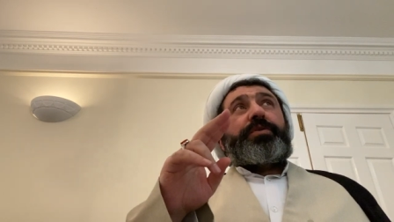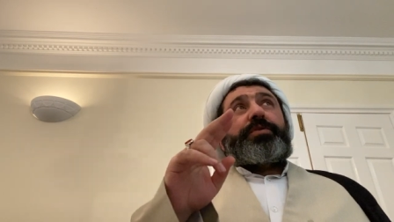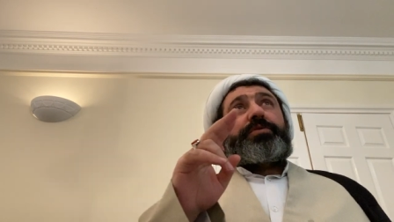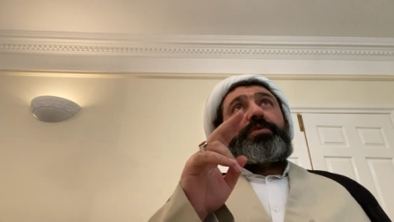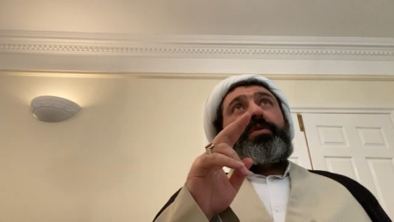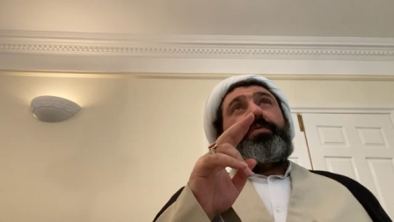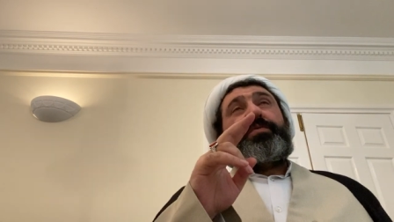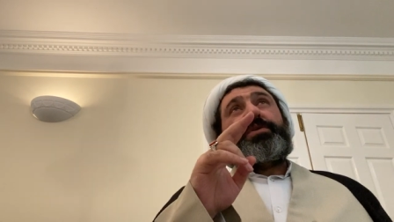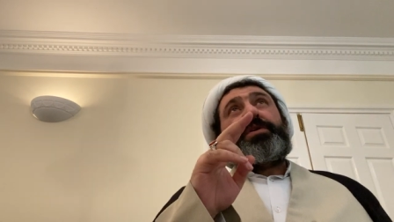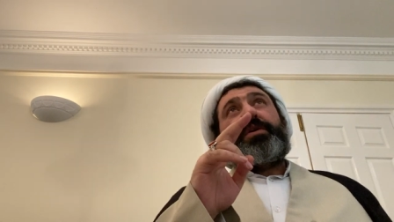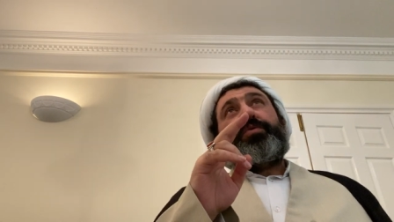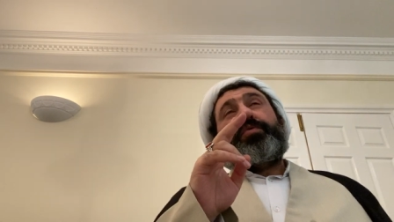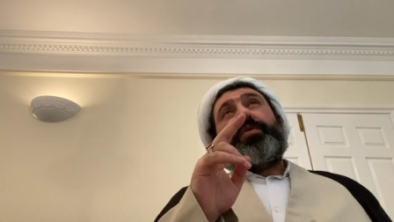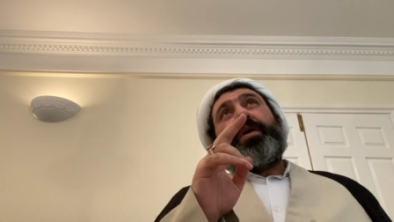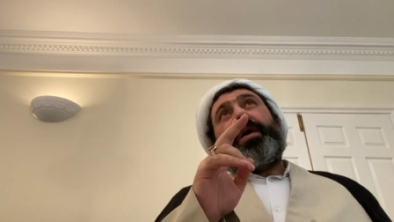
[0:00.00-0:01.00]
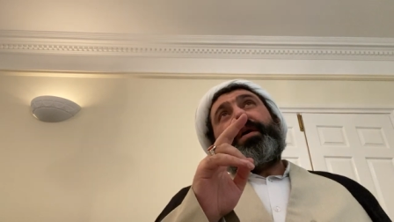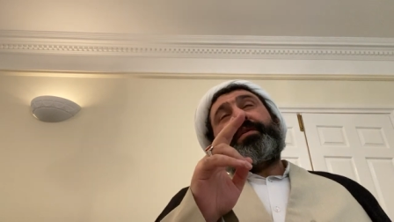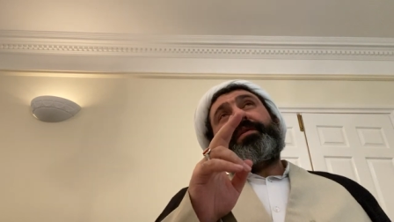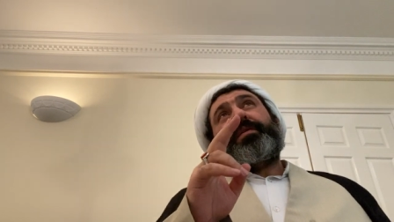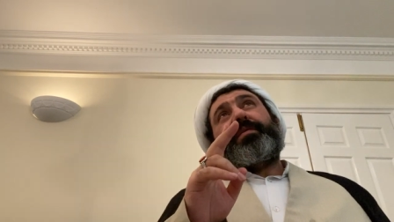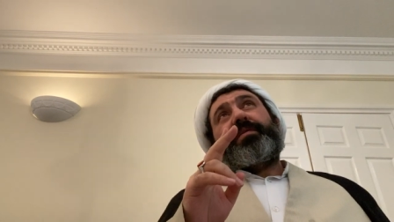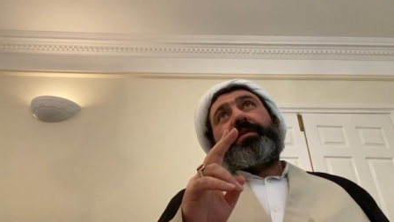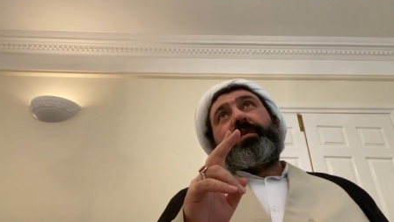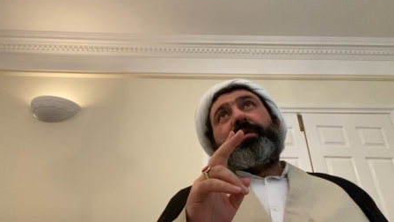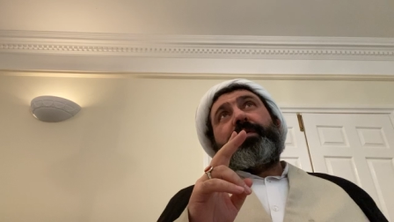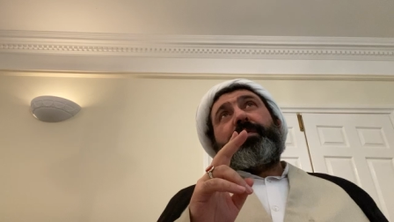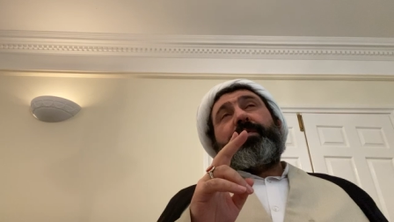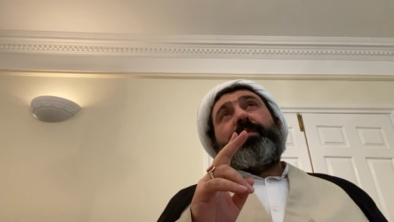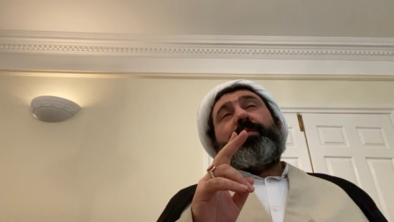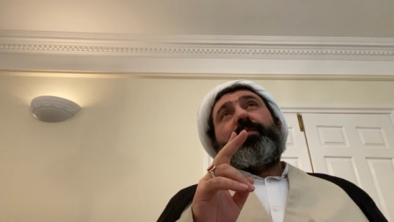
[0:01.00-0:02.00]
So we say to God,
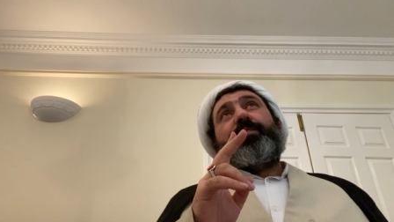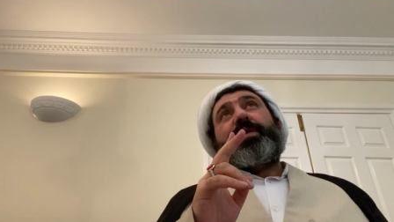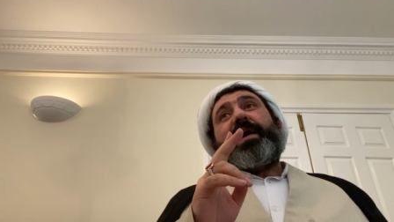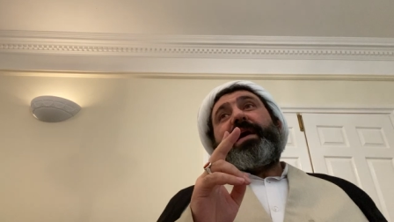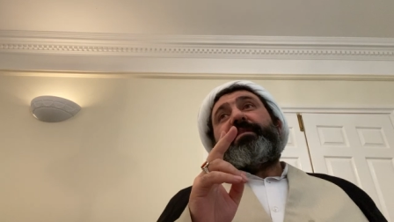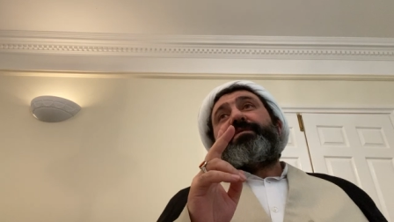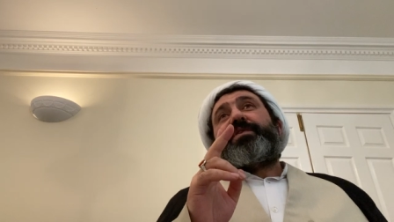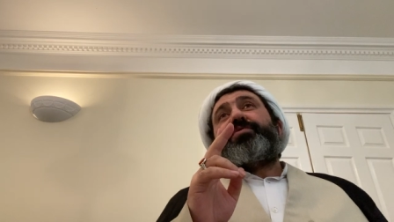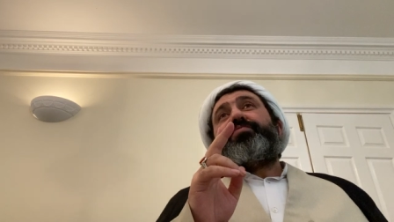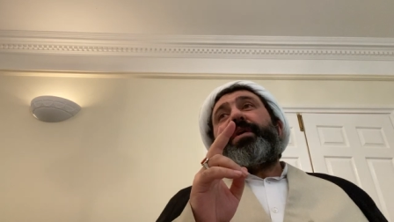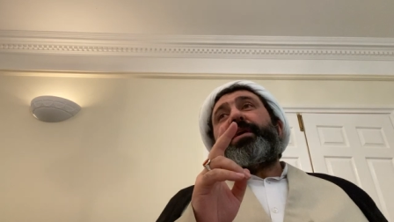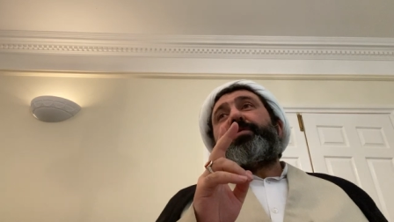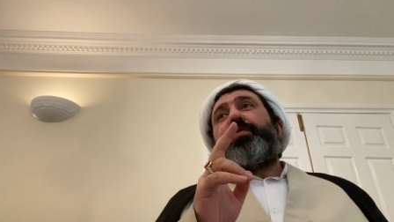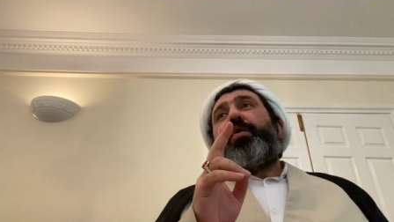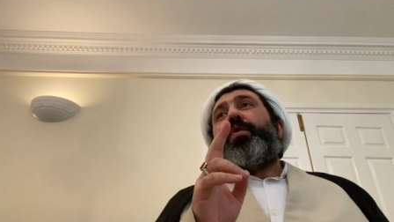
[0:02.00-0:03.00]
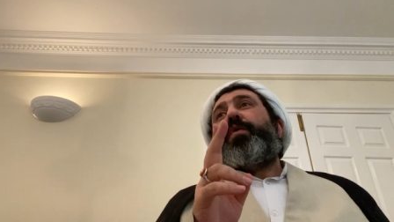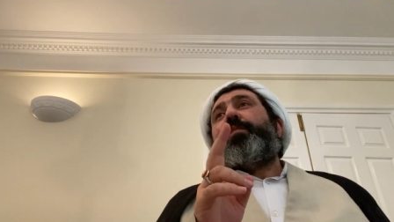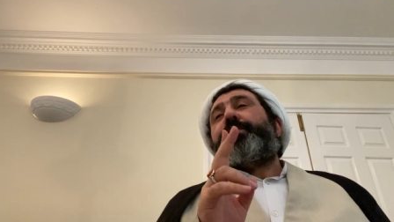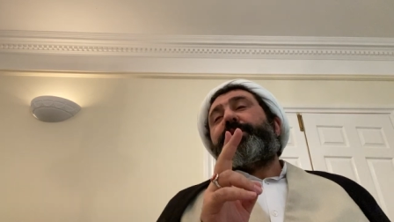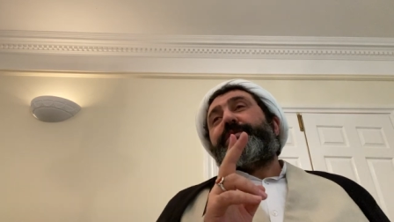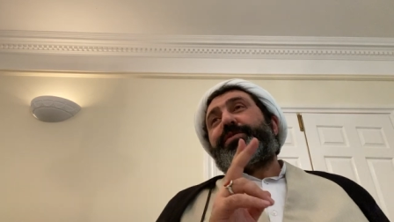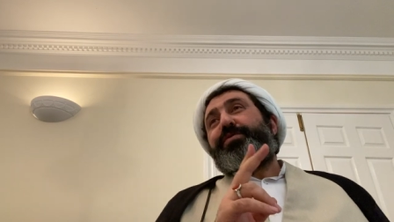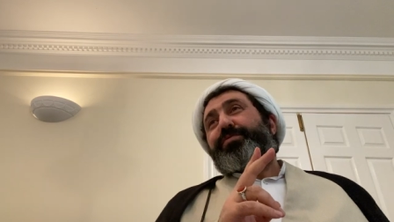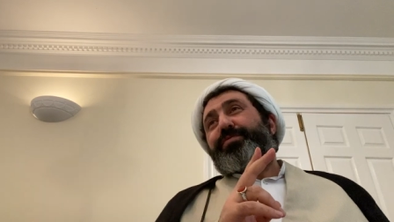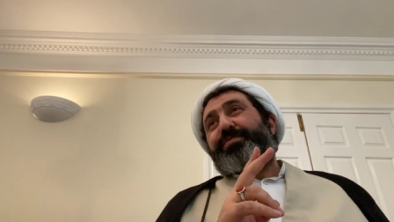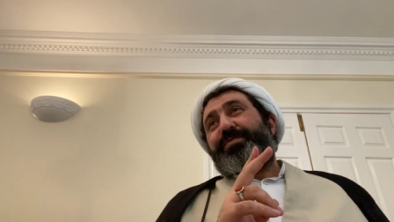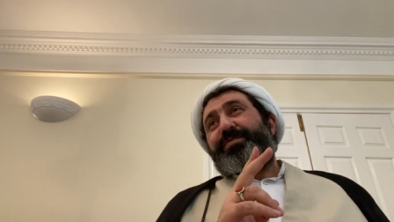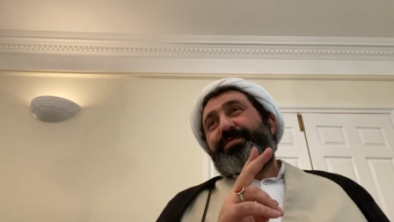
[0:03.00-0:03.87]
uh, we have great hope in you.